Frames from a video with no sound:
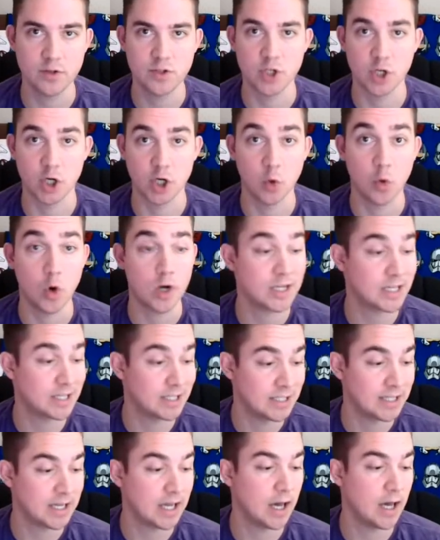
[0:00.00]
So you're going to want to
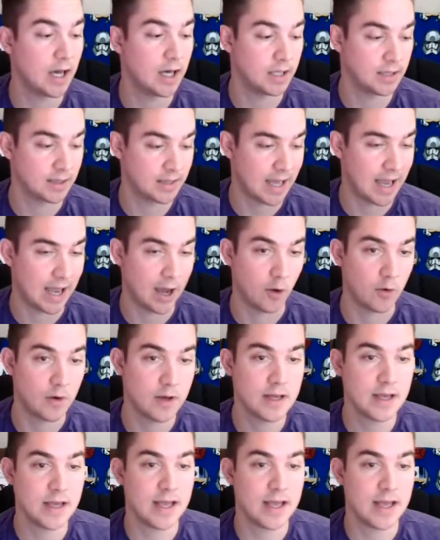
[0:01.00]
click allow.